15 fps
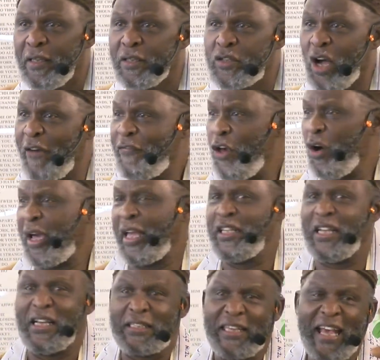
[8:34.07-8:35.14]
So if you can
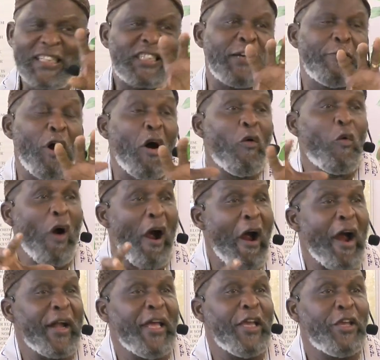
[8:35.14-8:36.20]
just get some more
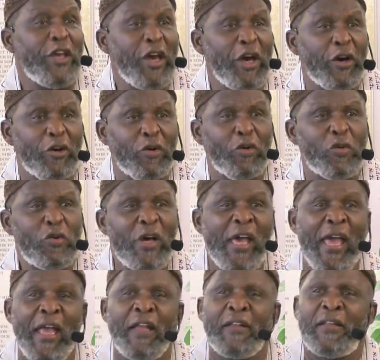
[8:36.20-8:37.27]
word in you,
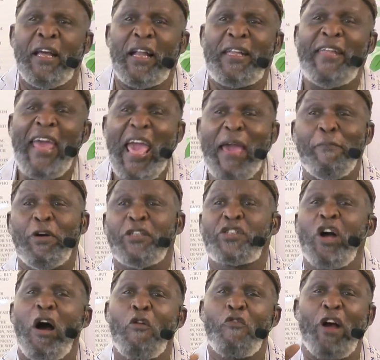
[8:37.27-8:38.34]
the demons
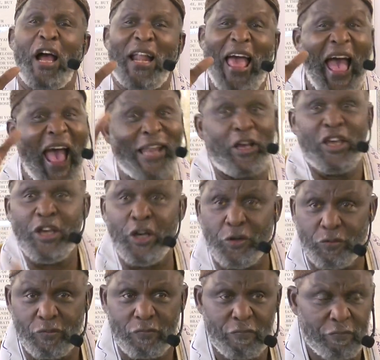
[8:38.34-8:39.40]
gonna run out of you.